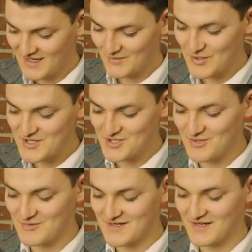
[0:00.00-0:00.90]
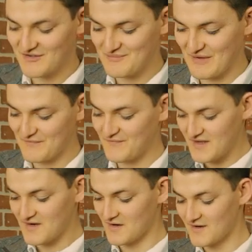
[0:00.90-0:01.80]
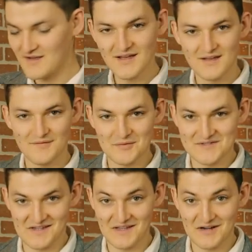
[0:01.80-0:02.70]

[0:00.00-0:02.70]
I'm pretty sure it would cut off my finger if I wasn't